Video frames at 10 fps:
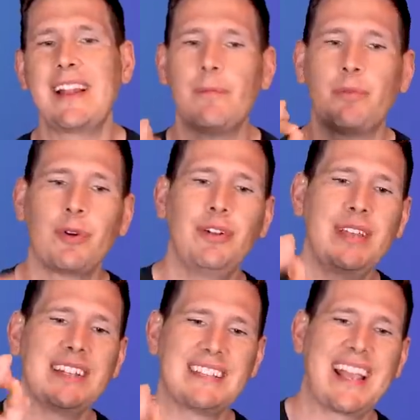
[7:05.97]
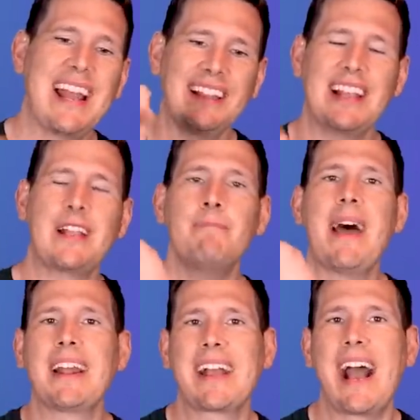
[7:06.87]
and a brilliant kind of like
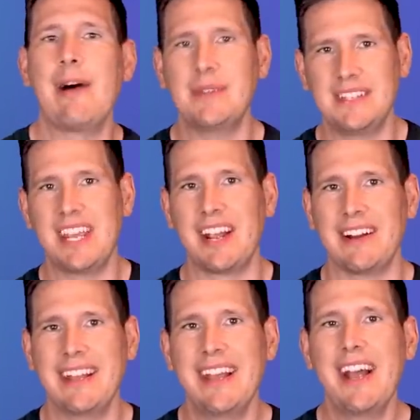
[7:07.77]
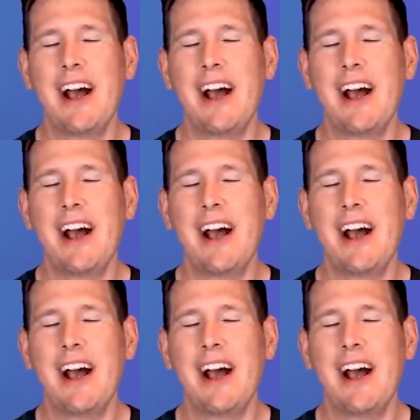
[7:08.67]
meta commentary